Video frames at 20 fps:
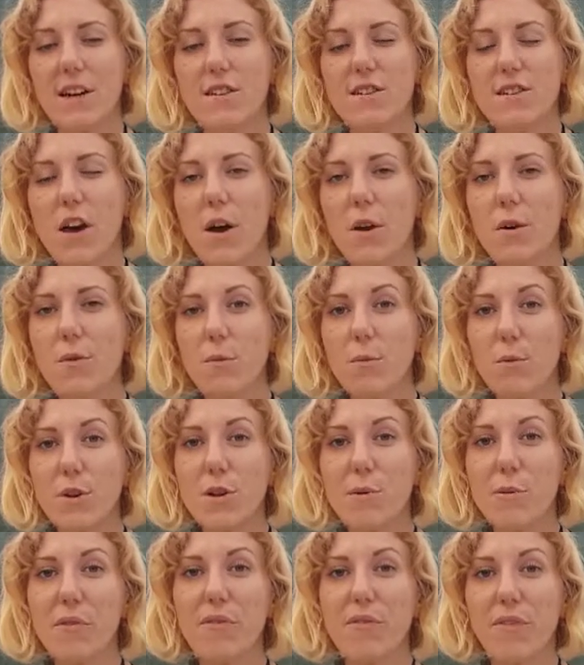So what
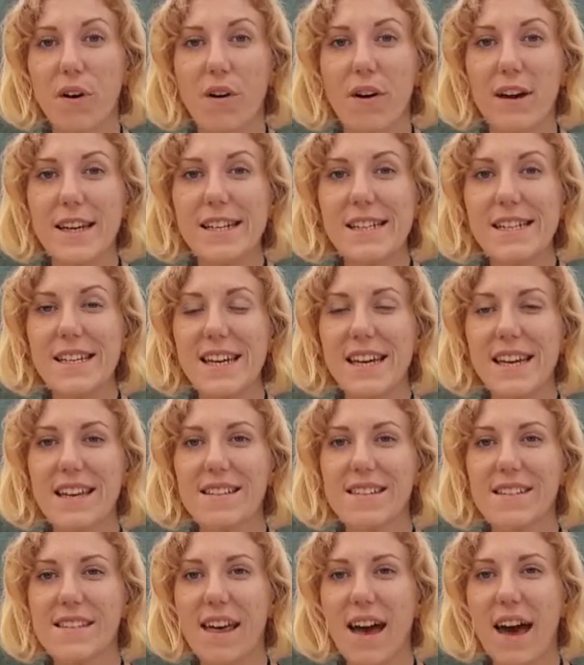you'll find
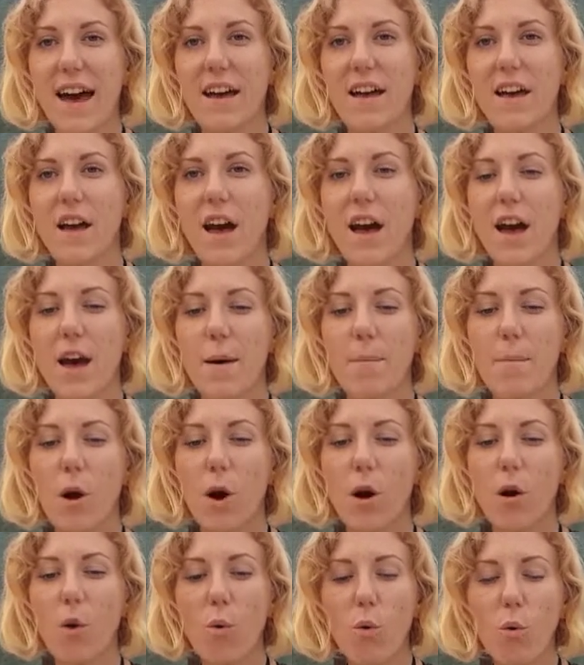is that um,
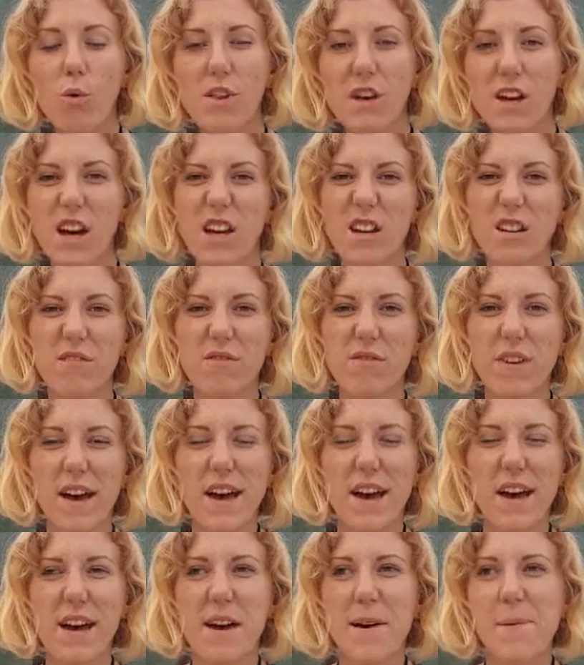all the kind of
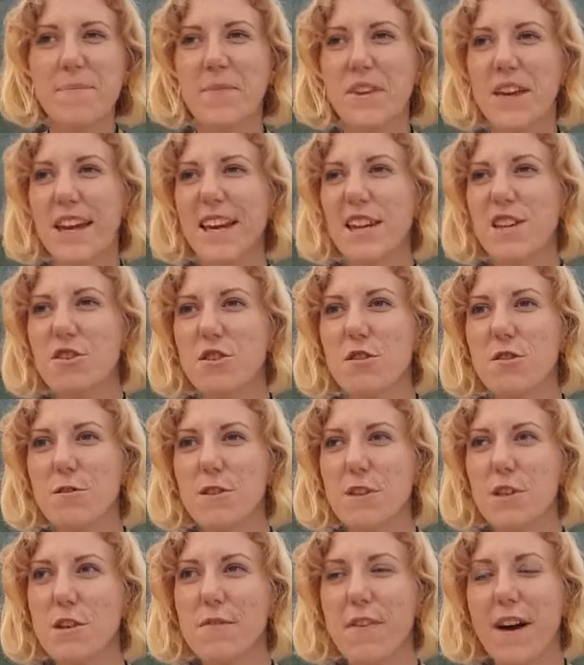uh,
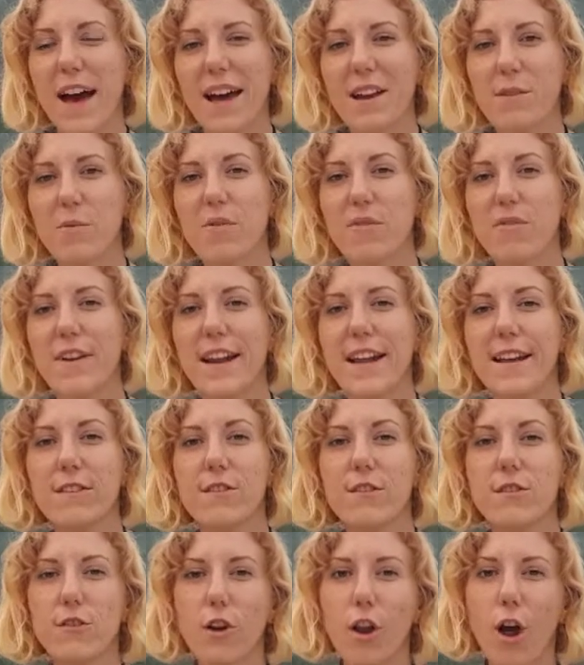issues that you've had with feeling
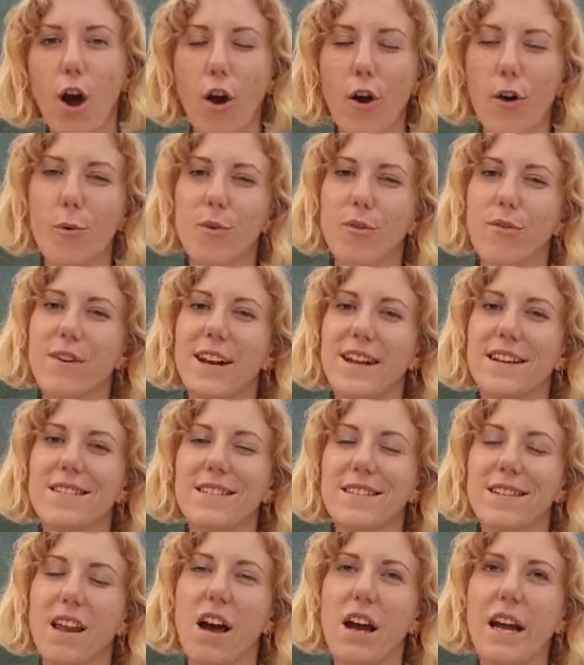slow or feeling
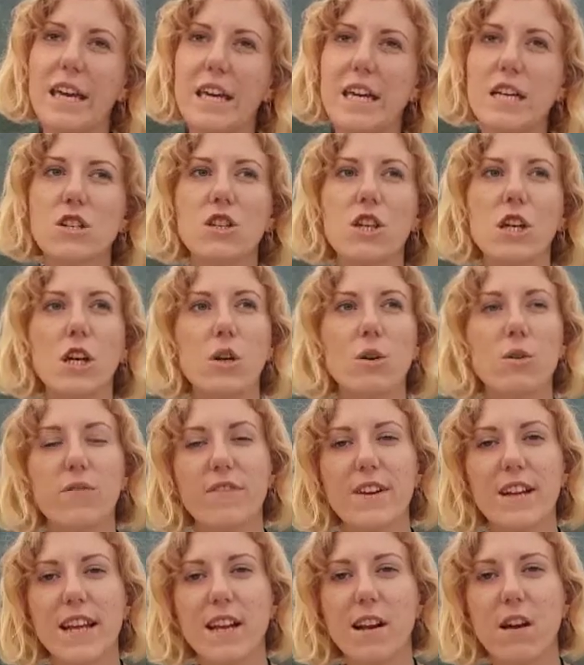sluggish or
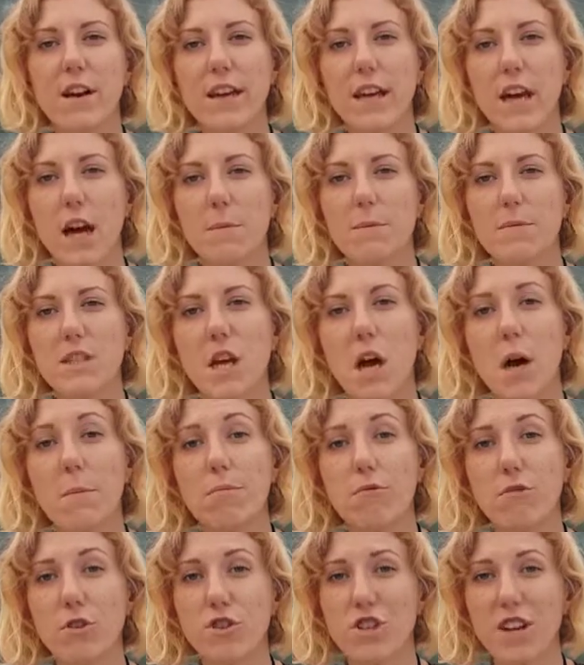feeling like um, certain
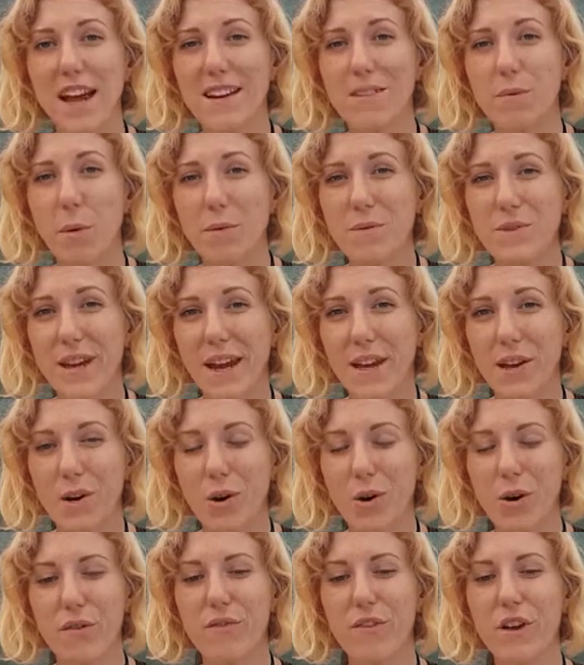projects won't take
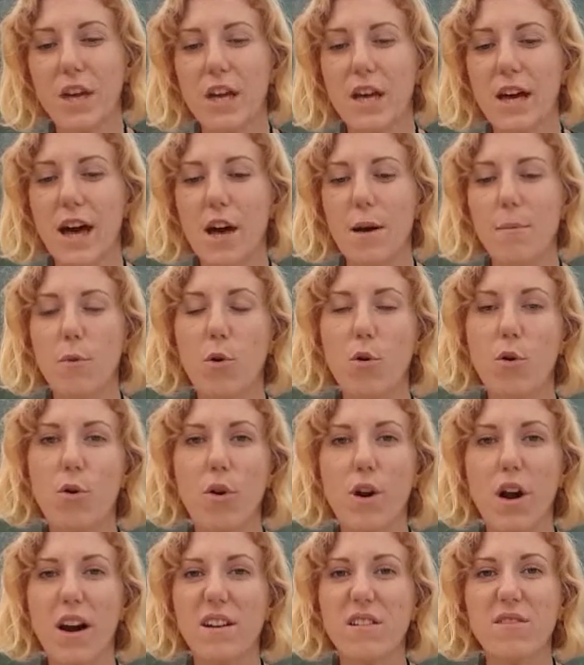off, um,
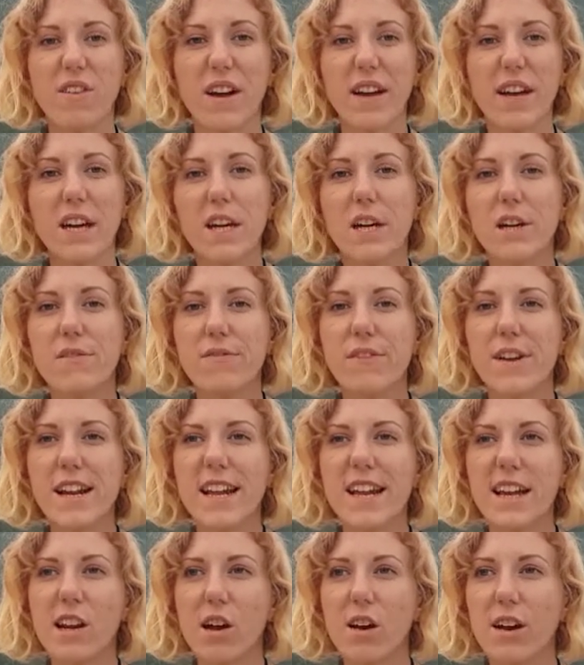or kind of like
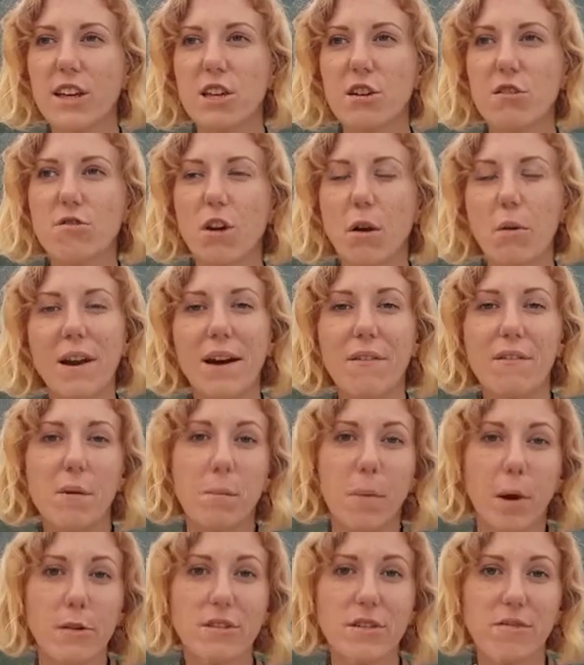feeling like you don't have the
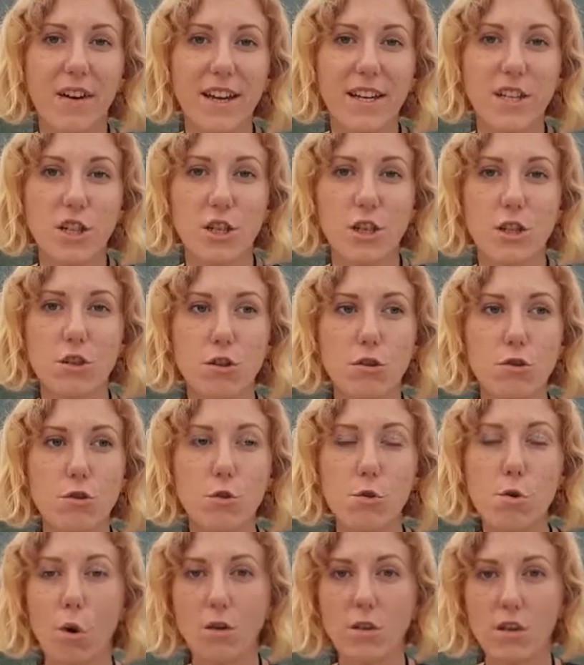motivation to
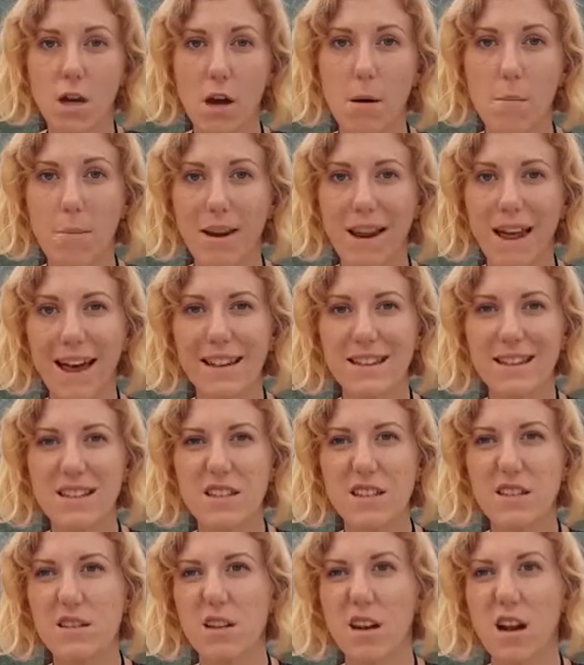do long-term
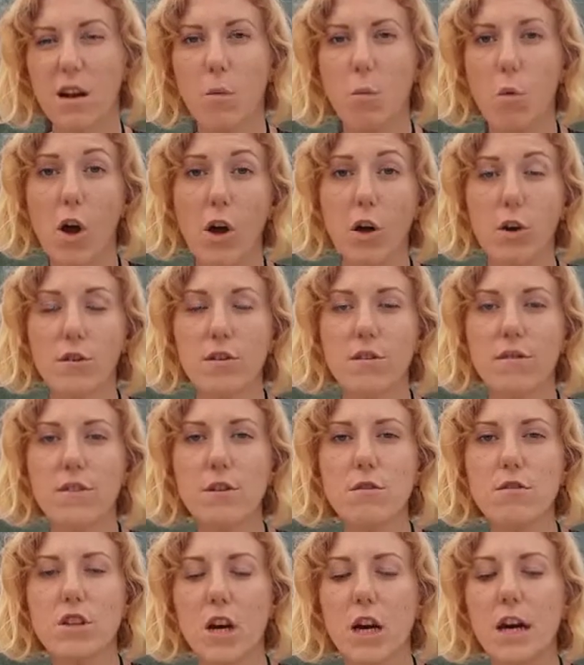plans and to kind of work on your
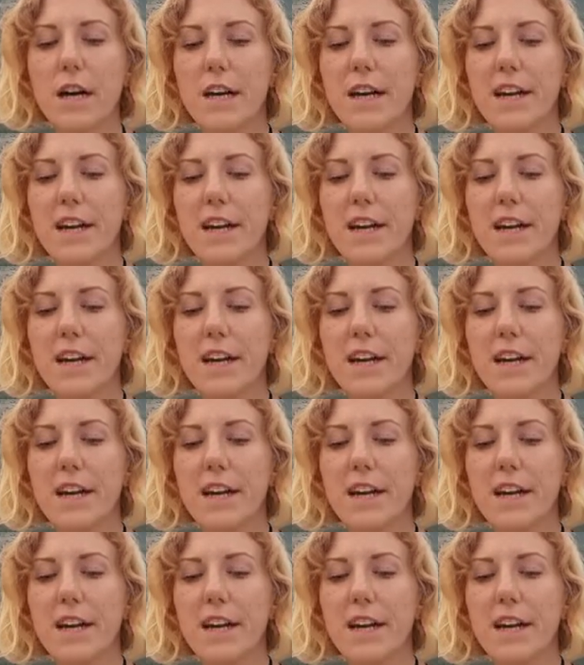future,